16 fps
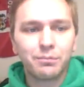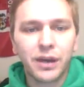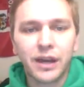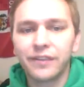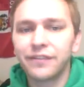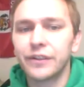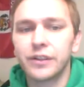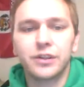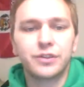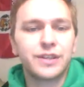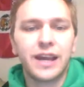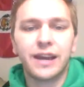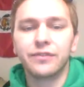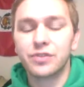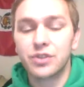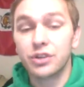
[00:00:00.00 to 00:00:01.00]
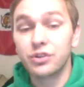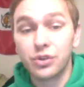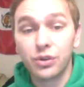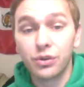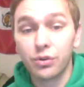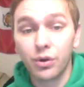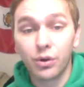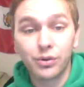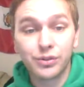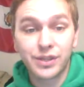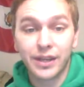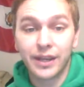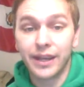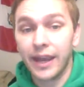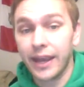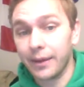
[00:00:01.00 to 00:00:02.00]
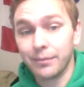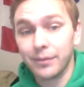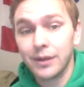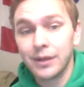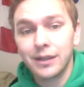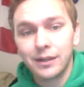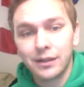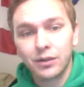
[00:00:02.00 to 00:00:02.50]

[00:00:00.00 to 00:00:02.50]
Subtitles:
Buffalo's averaging 2 goals a game.